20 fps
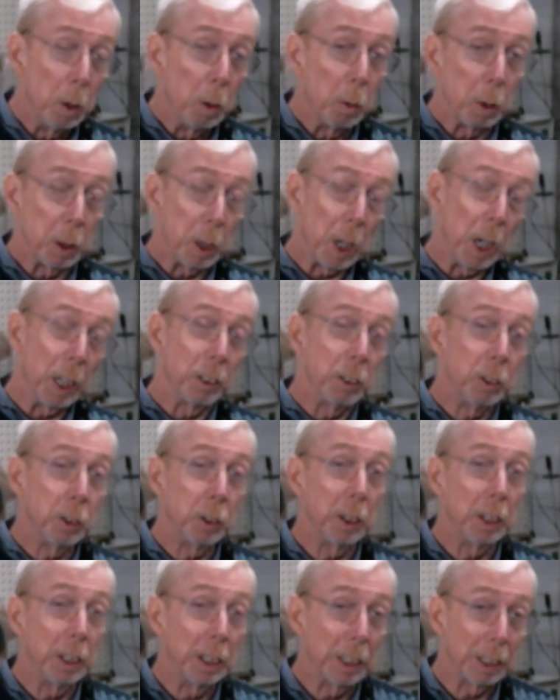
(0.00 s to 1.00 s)
without
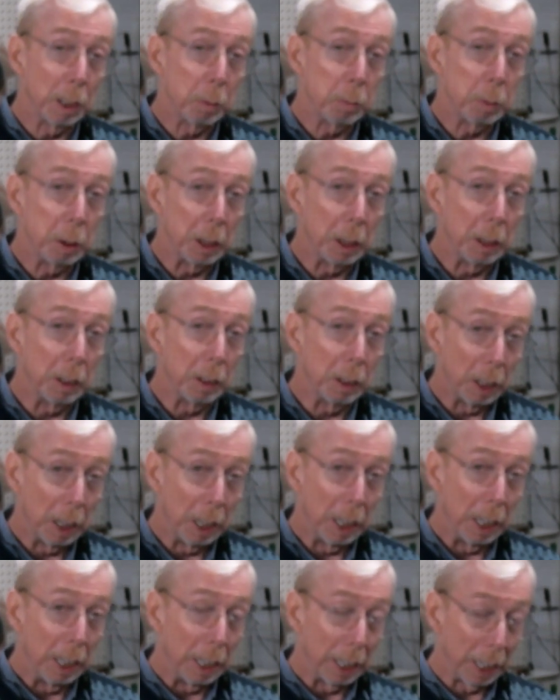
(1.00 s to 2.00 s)
using something
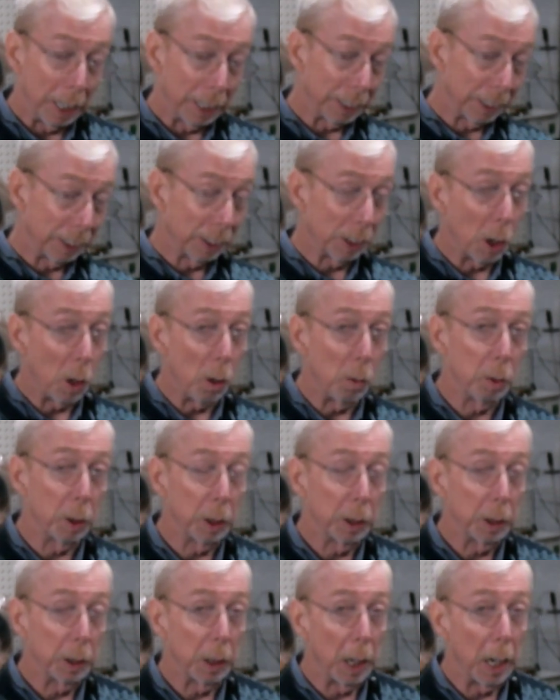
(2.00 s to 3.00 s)
like a
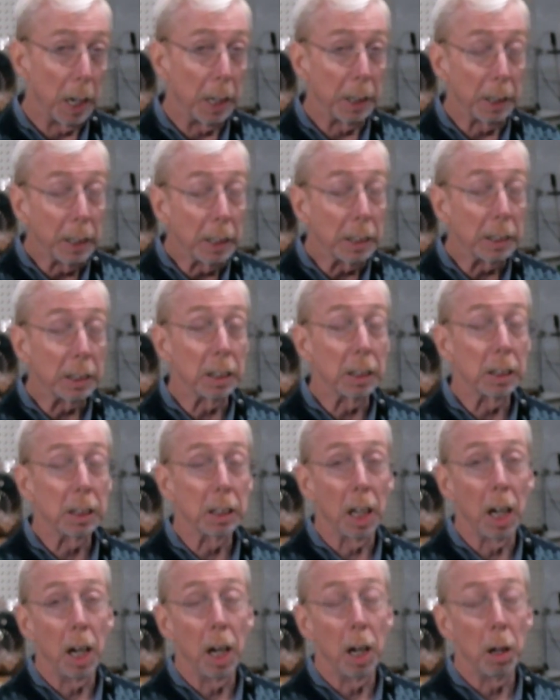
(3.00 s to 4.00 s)
solvent, and this is
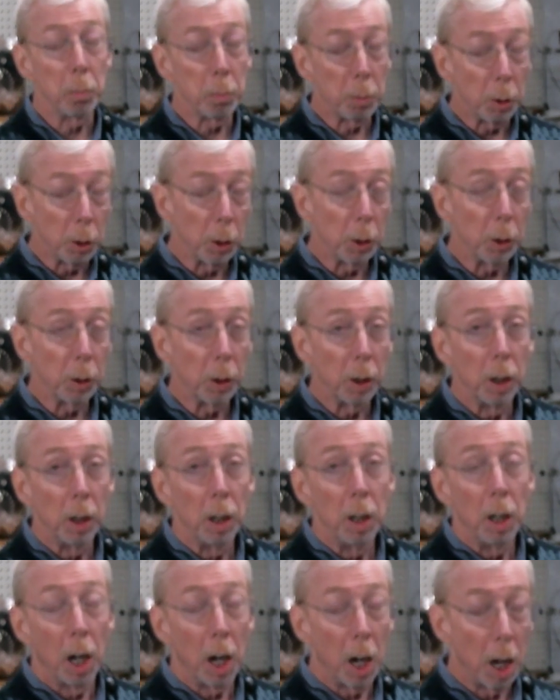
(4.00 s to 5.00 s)
per
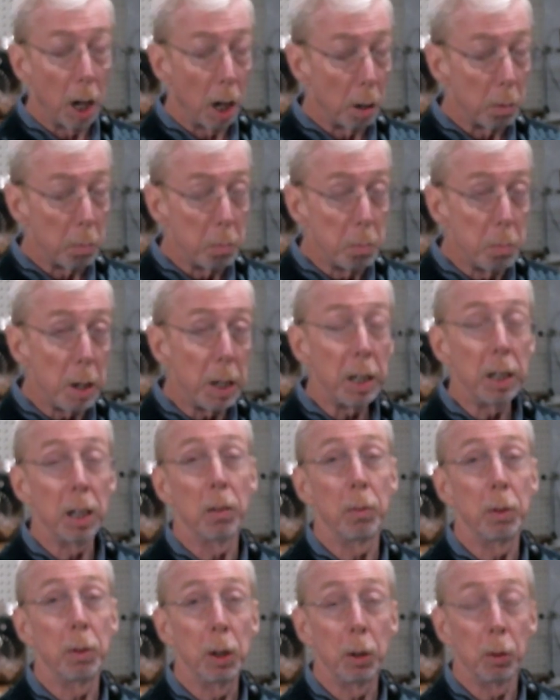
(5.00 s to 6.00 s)
many
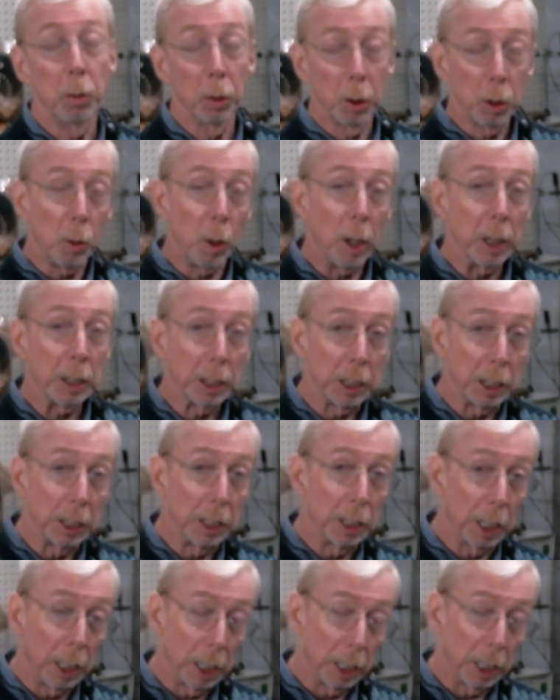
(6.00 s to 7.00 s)
of you
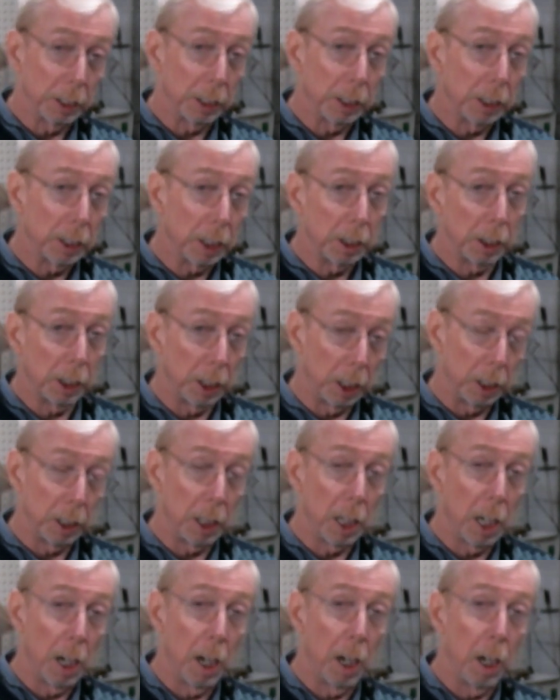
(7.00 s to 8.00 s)
requesting such
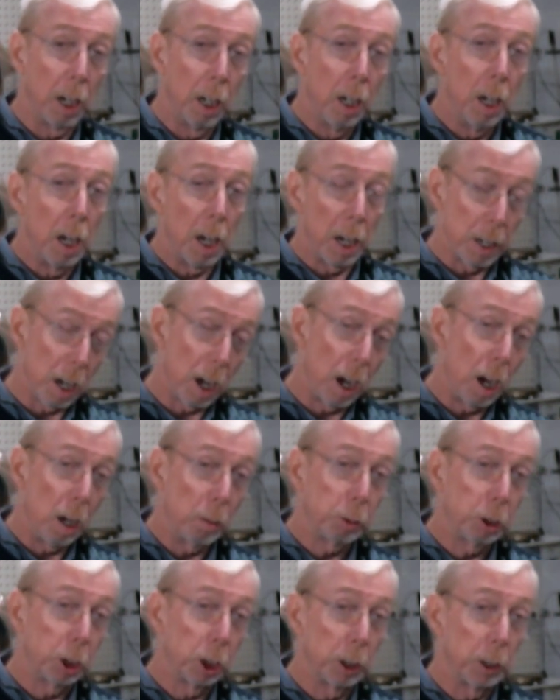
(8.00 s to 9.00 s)
a an
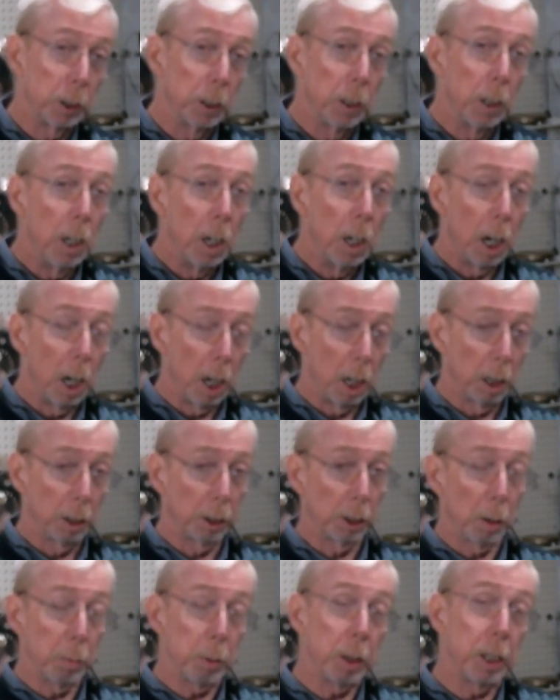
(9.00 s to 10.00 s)
option,
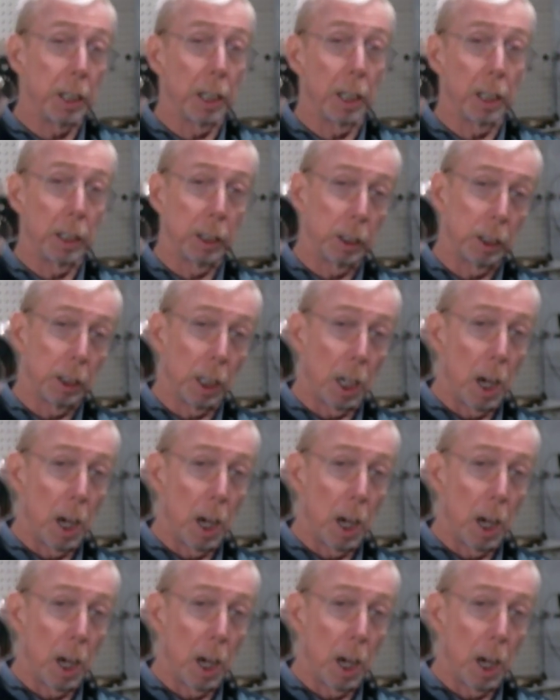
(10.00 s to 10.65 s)
something that is